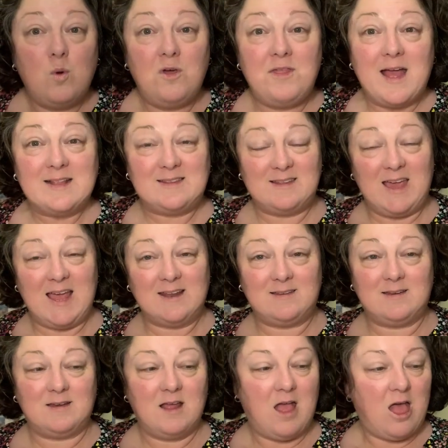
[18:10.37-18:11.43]
Well, that's
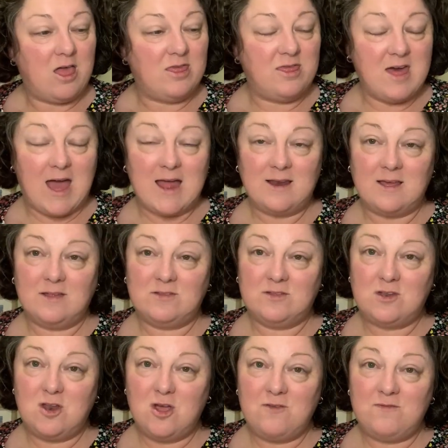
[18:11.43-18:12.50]
it. That is
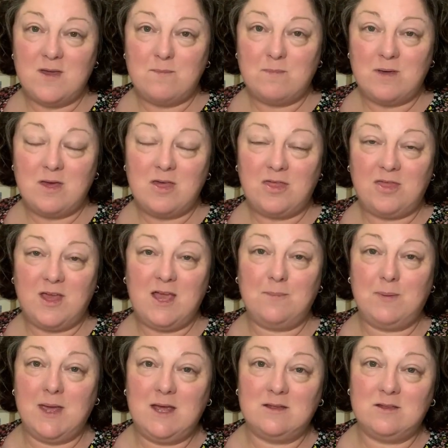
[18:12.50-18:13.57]
the November
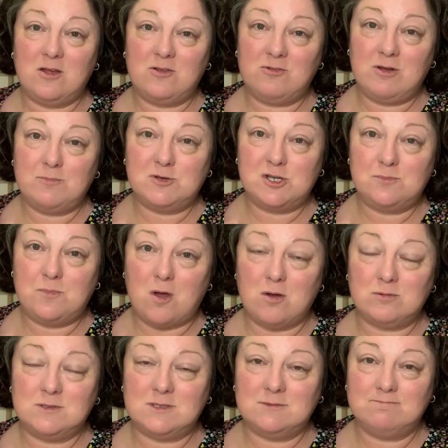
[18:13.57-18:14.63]
Think Pink Sewscription
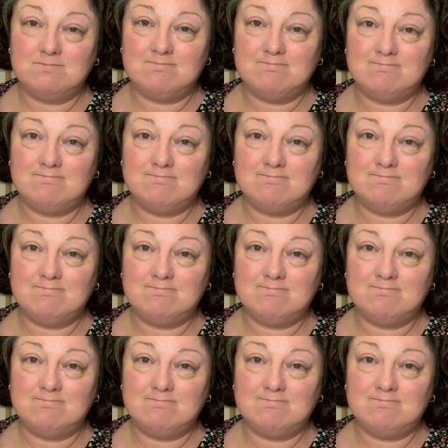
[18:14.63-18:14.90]
Box.